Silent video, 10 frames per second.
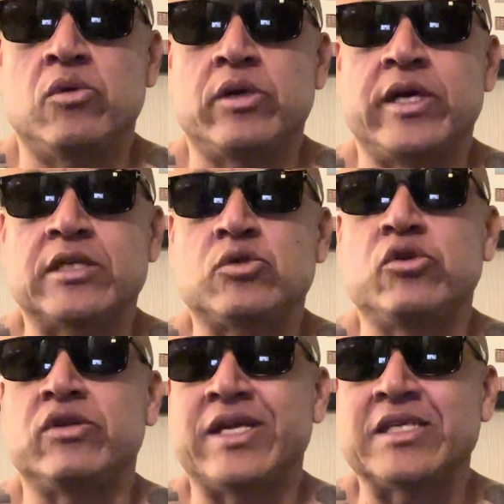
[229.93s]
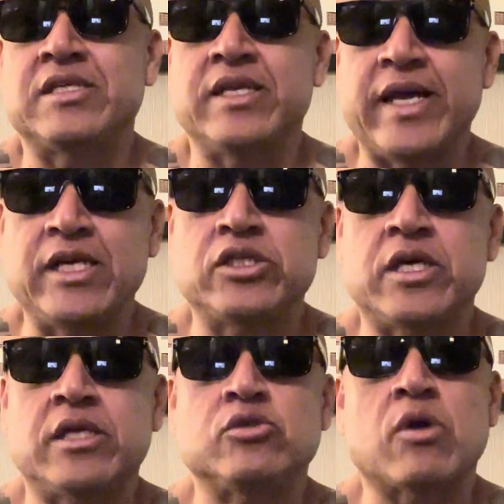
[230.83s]
get to your
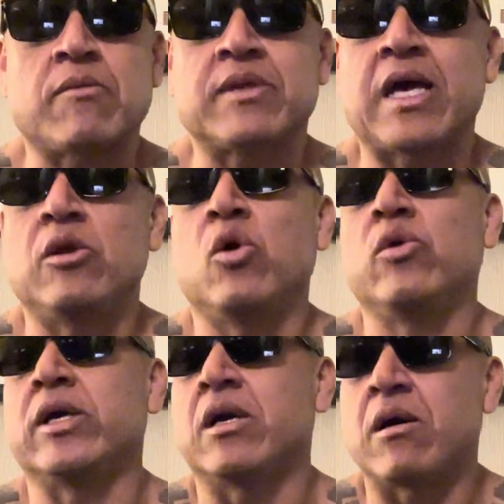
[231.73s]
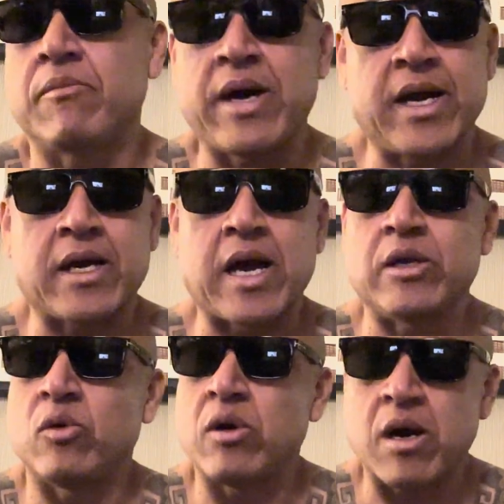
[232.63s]
destination, drop that load and come back. I
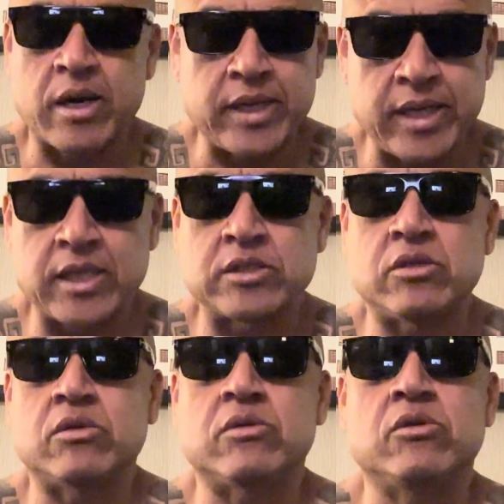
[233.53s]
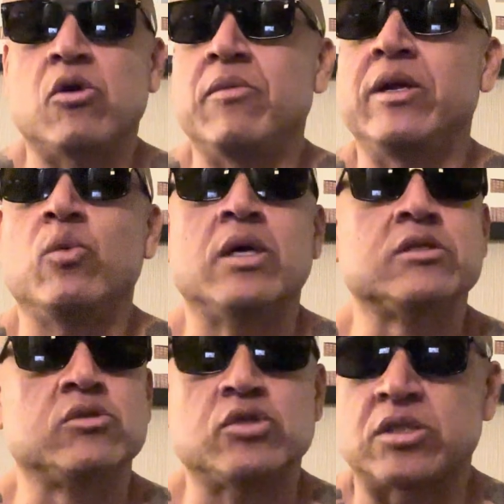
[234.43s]
know how it is. Nobody
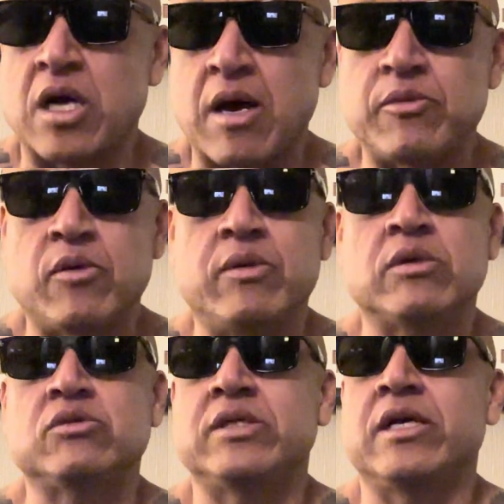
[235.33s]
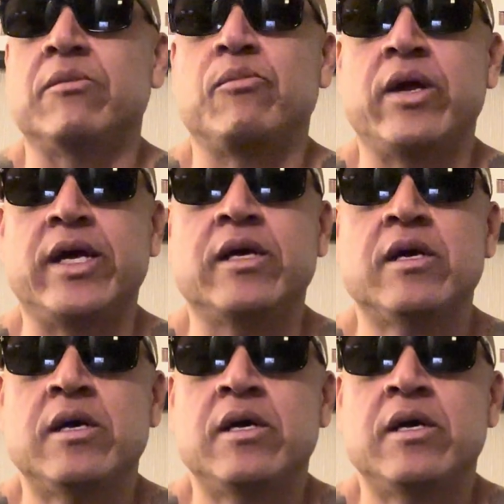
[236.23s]
wants to stop. Nobody wants to take a break.